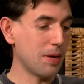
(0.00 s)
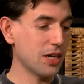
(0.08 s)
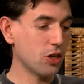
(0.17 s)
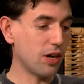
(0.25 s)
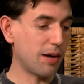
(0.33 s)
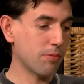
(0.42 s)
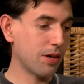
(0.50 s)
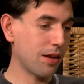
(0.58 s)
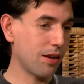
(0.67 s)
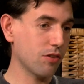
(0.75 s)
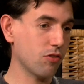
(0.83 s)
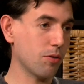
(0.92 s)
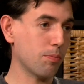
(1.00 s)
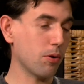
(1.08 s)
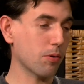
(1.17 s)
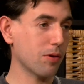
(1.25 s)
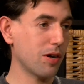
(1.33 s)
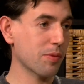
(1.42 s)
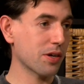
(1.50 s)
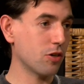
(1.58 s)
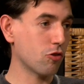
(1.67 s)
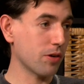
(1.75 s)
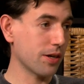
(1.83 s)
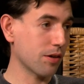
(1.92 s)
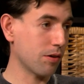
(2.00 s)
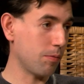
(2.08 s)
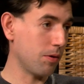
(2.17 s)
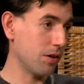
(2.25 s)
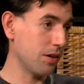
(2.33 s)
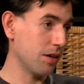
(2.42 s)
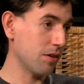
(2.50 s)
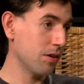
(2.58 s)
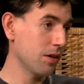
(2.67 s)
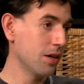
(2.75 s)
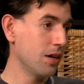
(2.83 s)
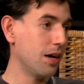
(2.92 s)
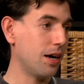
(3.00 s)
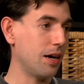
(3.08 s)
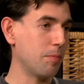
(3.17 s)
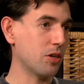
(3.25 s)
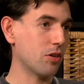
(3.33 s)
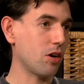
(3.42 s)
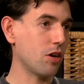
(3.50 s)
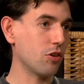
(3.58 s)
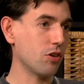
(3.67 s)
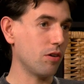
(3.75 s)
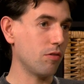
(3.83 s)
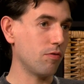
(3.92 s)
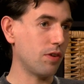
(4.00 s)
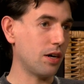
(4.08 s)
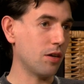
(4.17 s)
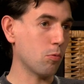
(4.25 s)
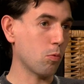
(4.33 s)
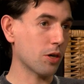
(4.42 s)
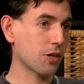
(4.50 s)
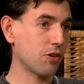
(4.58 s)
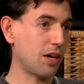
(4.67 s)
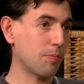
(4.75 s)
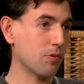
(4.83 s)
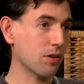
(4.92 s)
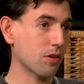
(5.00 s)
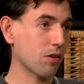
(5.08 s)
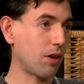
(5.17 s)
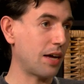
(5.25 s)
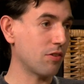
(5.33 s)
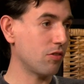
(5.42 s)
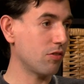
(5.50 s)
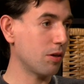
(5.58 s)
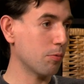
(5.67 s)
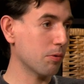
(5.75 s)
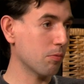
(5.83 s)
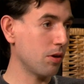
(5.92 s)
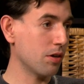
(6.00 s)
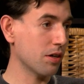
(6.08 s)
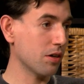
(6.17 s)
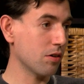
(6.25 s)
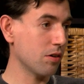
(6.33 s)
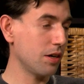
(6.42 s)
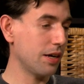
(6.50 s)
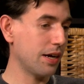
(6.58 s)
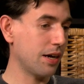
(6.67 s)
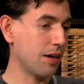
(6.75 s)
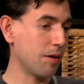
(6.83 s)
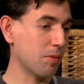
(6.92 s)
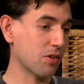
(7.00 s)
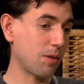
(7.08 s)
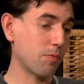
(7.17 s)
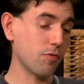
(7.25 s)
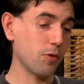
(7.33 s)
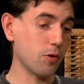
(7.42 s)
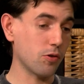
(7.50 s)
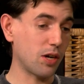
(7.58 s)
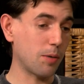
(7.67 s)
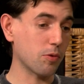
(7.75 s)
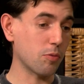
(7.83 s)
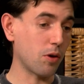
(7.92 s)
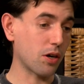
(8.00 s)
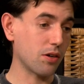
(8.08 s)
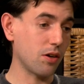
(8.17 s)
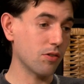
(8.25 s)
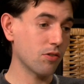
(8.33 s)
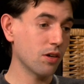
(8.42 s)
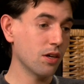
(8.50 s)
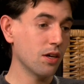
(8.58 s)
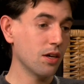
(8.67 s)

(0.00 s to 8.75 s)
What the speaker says: my job title is the Programming and Training Coordinator. I'm in charge of the workshops and classes that we run here, except for Photoshop, which Mark does.